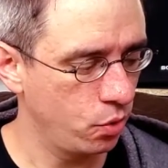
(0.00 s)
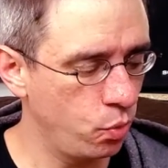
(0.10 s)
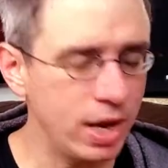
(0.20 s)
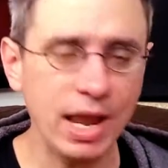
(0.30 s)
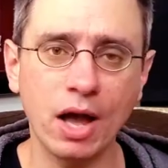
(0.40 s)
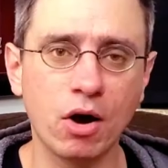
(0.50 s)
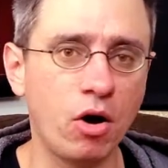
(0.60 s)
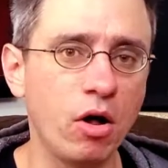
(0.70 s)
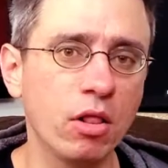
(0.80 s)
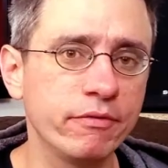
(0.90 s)
we got
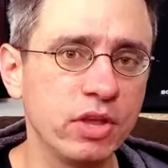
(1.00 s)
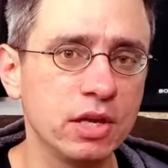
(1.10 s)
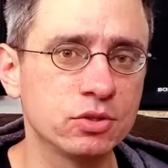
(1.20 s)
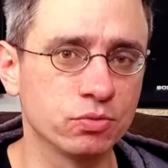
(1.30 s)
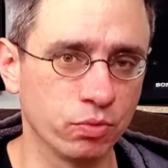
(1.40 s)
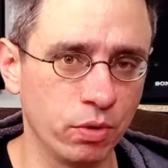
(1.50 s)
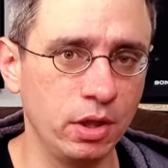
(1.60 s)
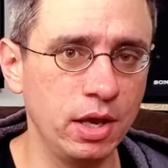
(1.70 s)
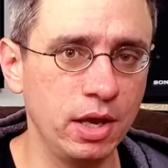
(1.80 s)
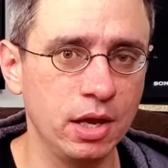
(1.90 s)
all of these
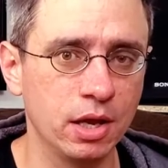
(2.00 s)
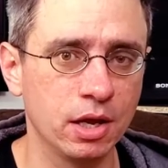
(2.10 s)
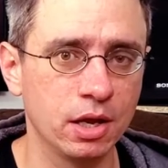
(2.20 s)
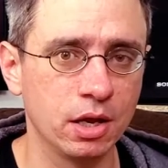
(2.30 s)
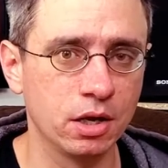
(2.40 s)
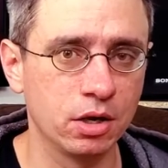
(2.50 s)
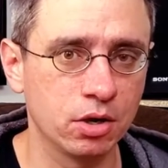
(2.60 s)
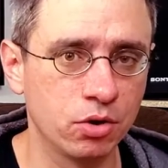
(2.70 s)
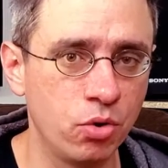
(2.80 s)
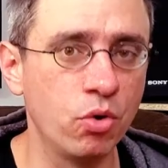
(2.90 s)
really
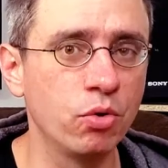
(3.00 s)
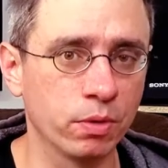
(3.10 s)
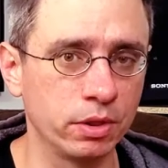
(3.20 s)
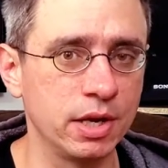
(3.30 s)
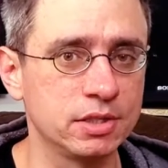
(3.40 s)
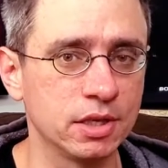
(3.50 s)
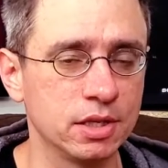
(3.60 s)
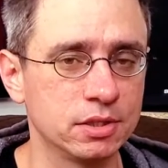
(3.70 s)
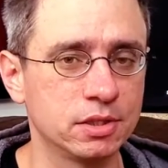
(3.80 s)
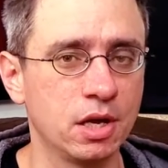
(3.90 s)
cool
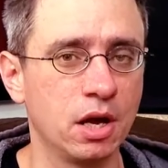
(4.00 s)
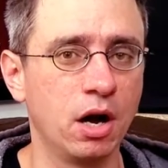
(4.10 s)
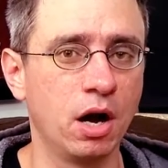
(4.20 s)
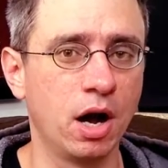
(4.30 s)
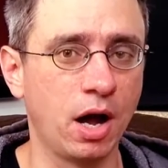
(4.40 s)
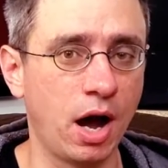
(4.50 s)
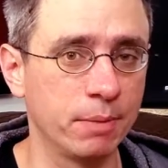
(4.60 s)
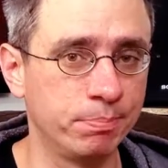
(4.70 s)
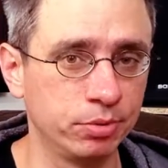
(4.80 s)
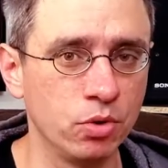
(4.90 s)
releases
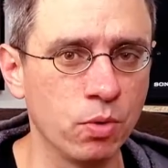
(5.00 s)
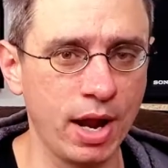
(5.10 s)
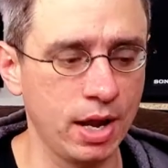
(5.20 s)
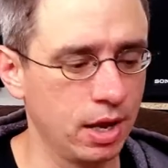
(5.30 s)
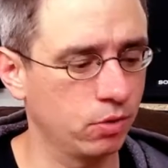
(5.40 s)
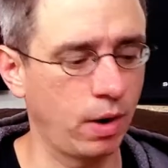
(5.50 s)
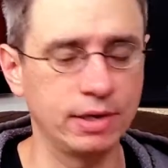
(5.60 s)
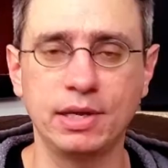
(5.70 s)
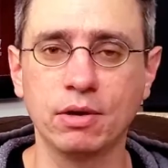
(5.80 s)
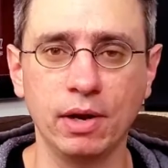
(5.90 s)
on Blu-ray.
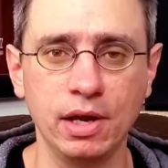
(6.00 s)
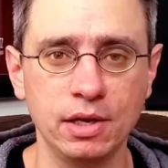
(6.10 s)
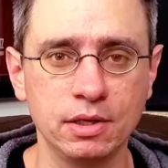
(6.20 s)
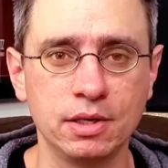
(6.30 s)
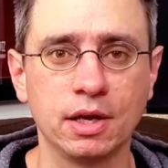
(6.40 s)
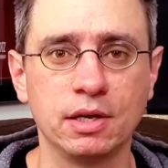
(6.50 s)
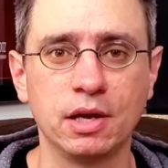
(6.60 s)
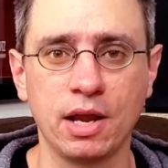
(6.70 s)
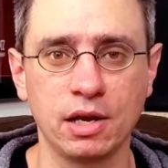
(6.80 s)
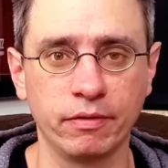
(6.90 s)
Criterion did
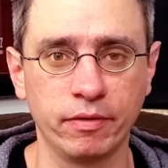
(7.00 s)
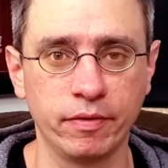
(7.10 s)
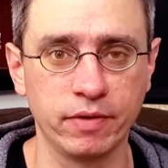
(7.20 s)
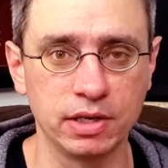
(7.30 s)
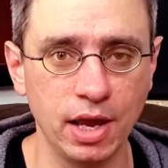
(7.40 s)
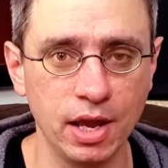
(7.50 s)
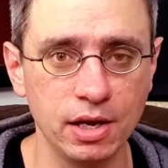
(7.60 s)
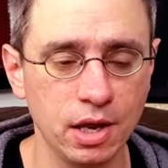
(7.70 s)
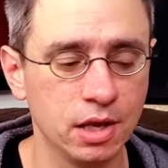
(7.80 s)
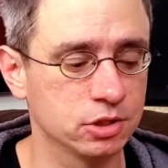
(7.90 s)
Night of the Living
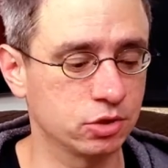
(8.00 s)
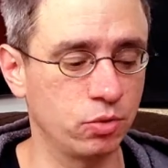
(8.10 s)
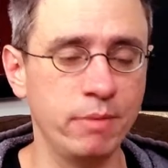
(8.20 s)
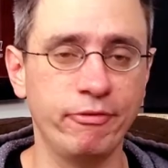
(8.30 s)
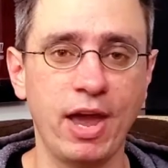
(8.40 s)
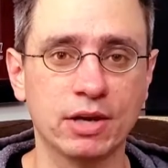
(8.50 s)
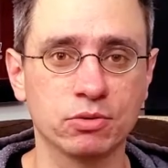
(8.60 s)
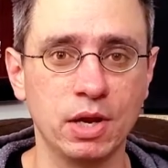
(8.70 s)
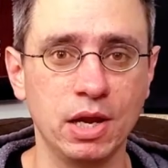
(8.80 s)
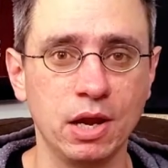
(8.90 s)
Dead. Scream
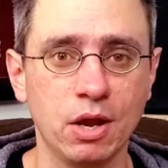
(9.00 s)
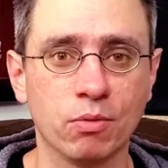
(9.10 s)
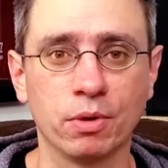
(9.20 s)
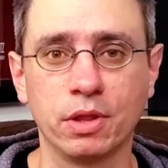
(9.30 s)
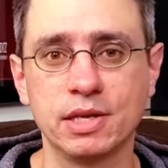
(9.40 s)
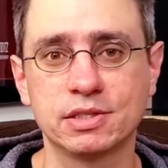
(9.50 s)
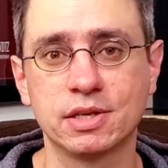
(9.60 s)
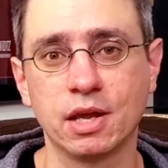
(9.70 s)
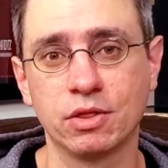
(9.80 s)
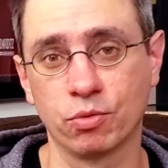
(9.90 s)
Factory released
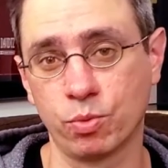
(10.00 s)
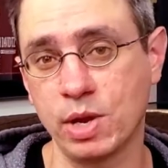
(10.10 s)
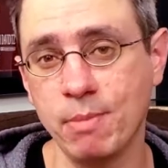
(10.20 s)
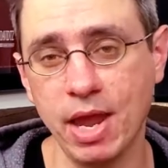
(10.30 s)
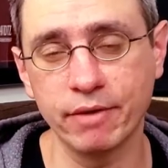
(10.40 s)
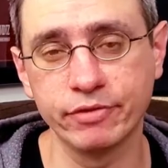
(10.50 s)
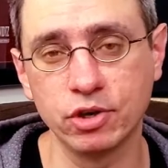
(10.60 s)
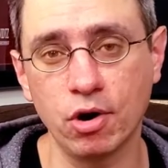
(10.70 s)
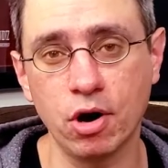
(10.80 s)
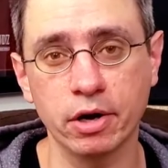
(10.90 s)
the remake of
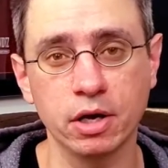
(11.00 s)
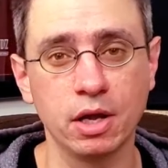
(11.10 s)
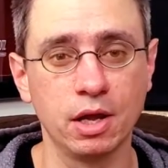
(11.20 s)
Dawn,